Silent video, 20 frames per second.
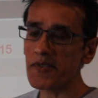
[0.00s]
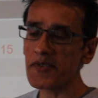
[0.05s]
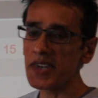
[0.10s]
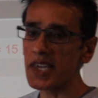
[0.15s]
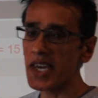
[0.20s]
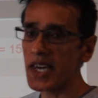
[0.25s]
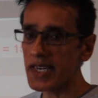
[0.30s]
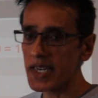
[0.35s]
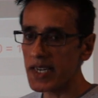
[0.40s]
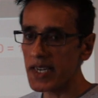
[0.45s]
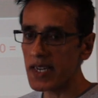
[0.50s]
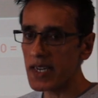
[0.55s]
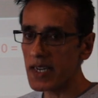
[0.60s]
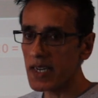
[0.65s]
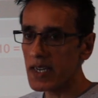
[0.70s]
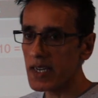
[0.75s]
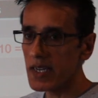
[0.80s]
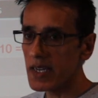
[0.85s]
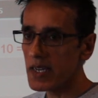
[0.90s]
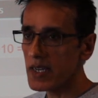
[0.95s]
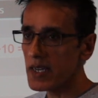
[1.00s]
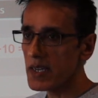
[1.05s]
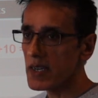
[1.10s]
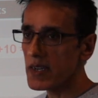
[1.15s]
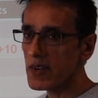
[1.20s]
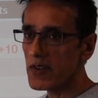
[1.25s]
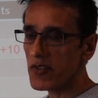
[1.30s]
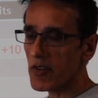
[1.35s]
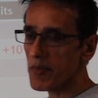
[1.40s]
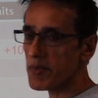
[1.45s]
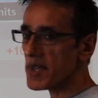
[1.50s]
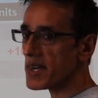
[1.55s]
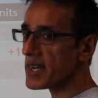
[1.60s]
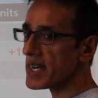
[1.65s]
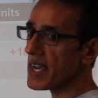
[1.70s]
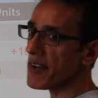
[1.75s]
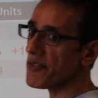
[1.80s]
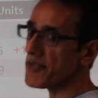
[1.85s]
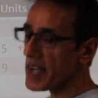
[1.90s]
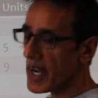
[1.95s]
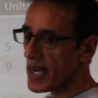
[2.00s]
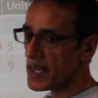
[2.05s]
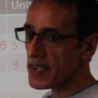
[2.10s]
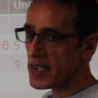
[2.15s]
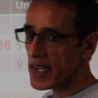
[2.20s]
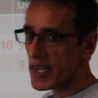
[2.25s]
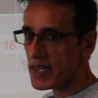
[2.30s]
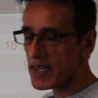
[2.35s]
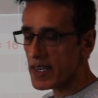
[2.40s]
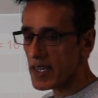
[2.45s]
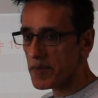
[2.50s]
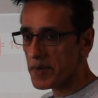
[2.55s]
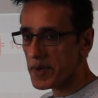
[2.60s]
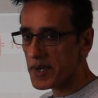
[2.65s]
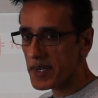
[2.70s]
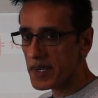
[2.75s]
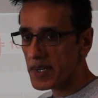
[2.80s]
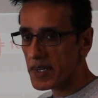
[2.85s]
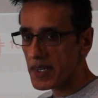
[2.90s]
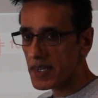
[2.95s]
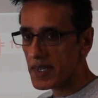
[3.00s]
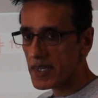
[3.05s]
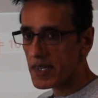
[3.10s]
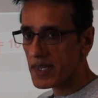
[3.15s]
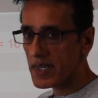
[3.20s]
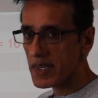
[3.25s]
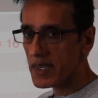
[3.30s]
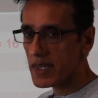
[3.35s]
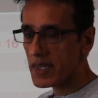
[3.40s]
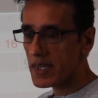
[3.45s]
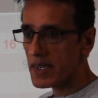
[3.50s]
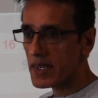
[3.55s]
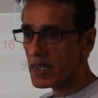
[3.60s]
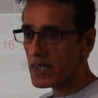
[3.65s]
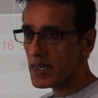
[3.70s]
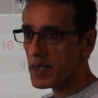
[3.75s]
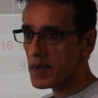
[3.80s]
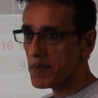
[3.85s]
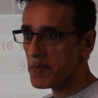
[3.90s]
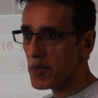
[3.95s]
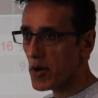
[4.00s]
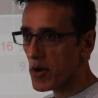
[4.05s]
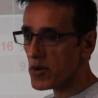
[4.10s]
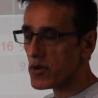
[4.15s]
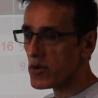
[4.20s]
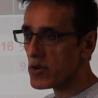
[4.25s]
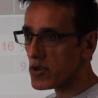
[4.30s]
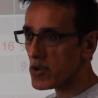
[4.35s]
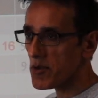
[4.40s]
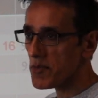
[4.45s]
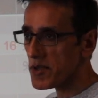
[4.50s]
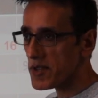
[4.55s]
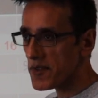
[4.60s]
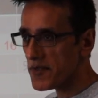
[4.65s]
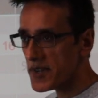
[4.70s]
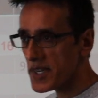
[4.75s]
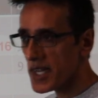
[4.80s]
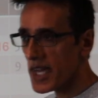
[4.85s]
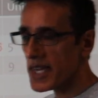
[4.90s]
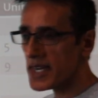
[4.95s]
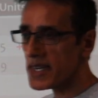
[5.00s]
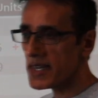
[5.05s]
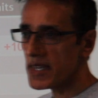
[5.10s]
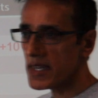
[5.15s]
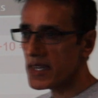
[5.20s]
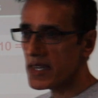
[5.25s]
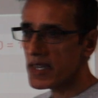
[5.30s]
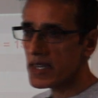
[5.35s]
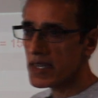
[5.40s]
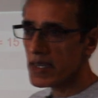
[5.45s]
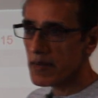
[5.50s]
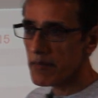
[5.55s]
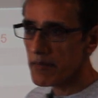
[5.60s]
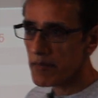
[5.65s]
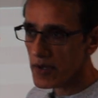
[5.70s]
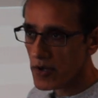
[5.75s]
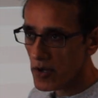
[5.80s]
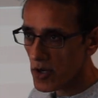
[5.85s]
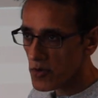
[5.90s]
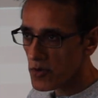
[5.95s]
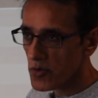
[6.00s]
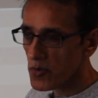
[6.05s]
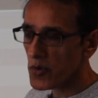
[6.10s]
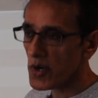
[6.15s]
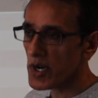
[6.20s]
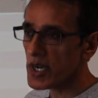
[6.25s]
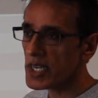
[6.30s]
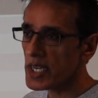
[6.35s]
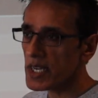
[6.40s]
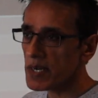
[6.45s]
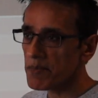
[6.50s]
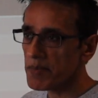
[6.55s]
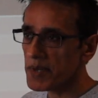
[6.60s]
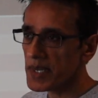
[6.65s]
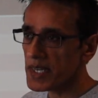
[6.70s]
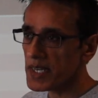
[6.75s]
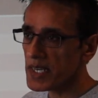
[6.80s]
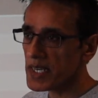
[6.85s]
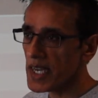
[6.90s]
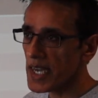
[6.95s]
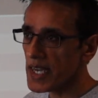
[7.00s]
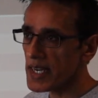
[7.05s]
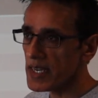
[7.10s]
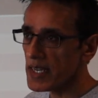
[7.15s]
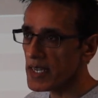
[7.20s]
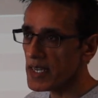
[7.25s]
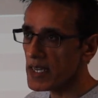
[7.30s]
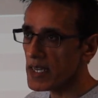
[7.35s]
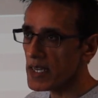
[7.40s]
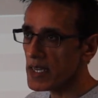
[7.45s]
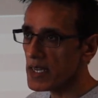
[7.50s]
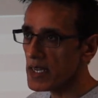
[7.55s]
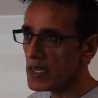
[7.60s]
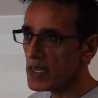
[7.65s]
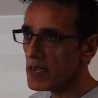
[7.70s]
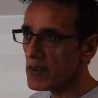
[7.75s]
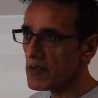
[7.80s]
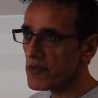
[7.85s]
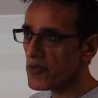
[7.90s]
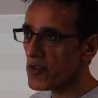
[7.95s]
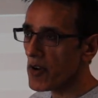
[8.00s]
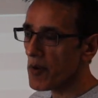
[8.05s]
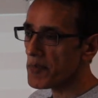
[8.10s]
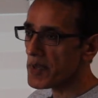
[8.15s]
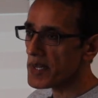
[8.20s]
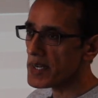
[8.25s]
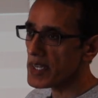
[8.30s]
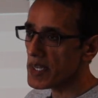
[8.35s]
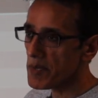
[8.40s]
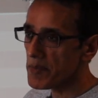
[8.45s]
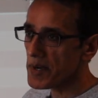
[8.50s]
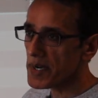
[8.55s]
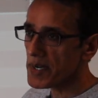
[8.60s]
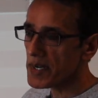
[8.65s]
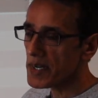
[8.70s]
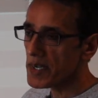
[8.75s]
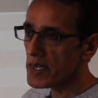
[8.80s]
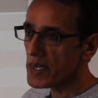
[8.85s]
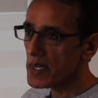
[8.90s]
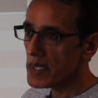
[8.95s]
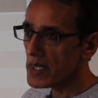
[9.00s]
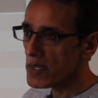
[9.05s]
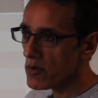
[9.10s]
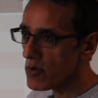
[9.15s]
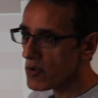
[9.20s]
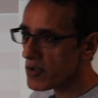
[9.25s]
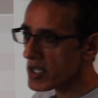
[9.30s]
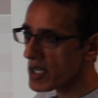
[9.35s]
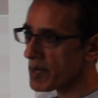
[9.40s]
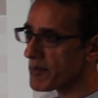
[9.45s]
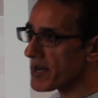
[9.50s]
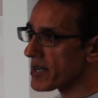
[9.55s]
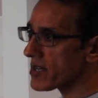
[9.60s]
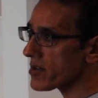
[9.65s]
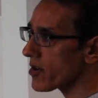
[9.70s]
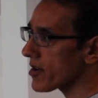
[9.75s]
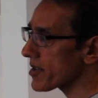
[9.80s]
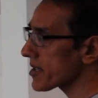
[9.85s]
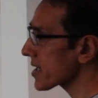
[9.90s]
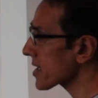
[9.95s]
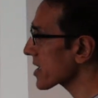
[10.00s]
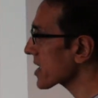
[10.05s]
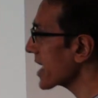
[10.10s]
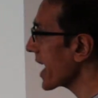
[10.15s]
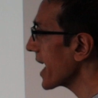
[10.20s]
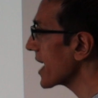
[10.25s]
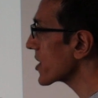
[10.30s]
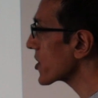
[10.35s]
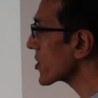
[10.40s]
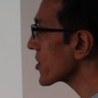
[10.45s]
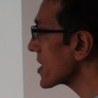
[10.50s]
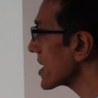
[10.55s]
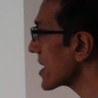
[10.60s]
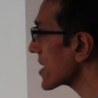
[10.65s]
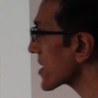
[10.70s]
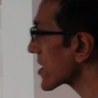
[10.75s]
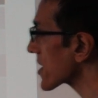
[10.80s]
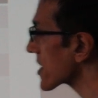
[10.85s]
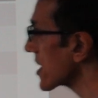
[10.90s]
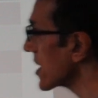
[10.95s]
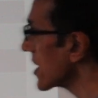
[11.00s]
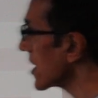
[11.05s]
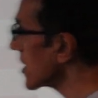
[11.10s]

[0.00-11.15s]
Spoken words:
of 10 from the left hand side neighbour. Borrow groups of 10 because we're working in base 10 from the neighbour. Those come across as 10 units